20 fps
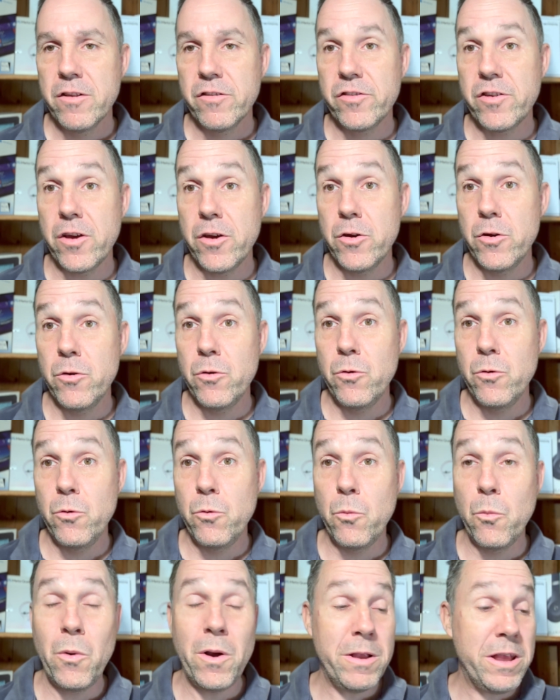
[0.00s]

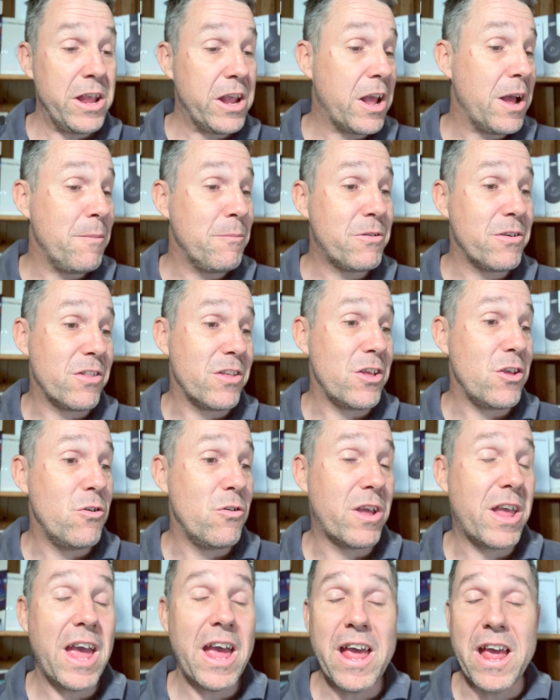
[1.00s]
So when you come to
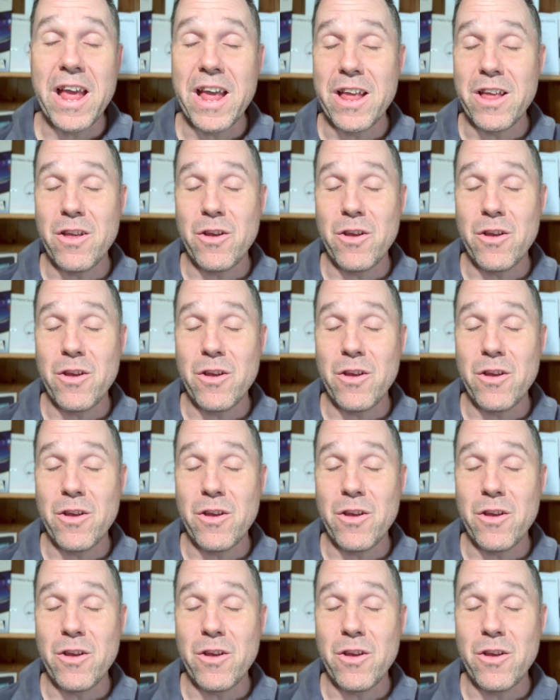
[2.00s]
the UK,